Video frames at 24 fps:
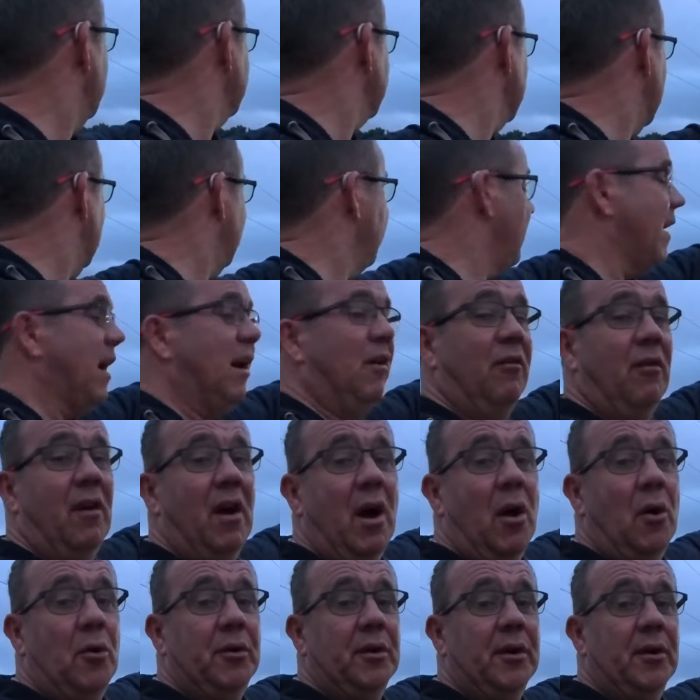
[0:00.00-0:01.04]
down that
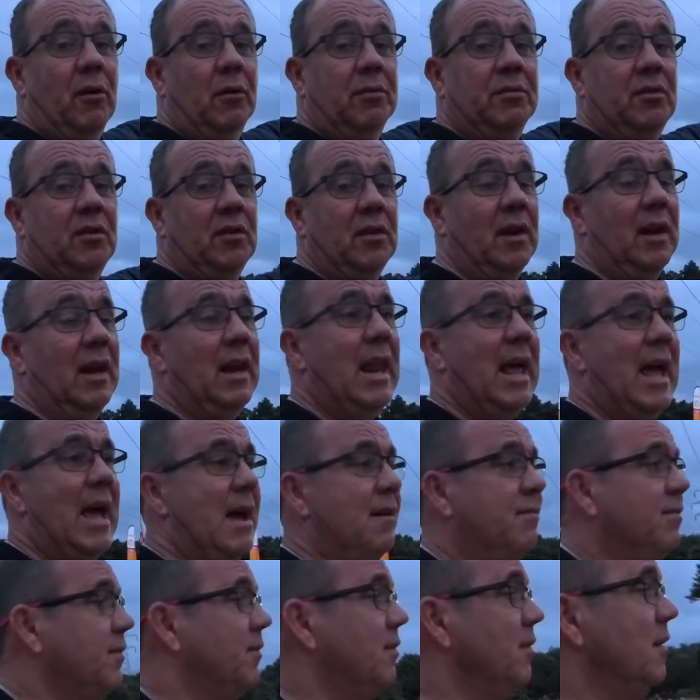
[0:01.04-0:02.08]
road and off to the
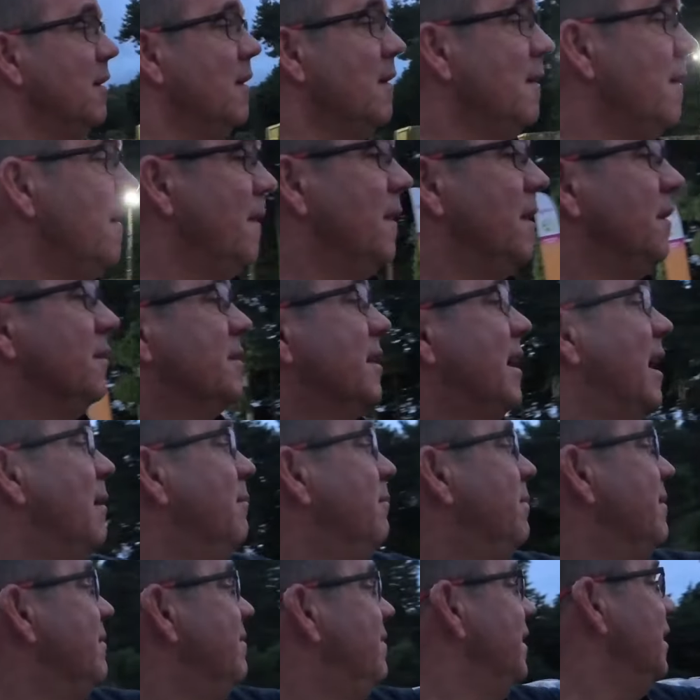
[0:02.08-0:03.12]
left. There's
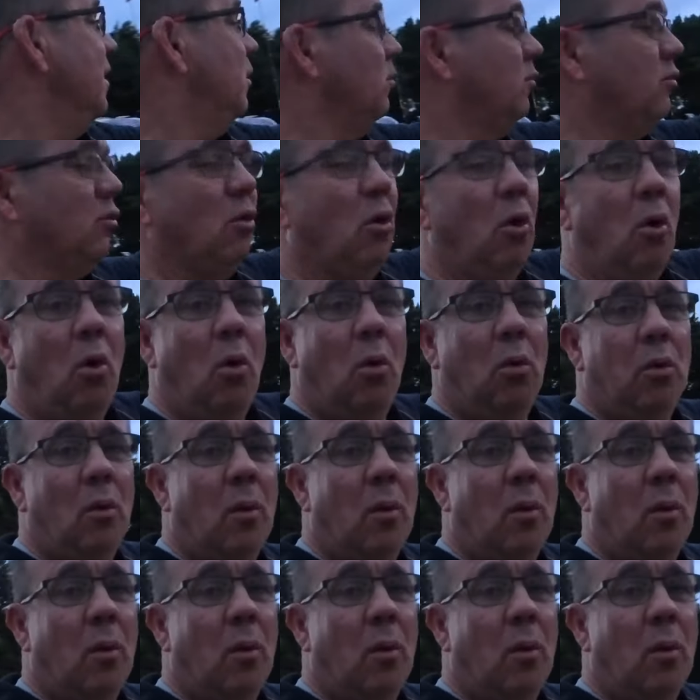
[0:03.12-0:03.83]
camping fields all the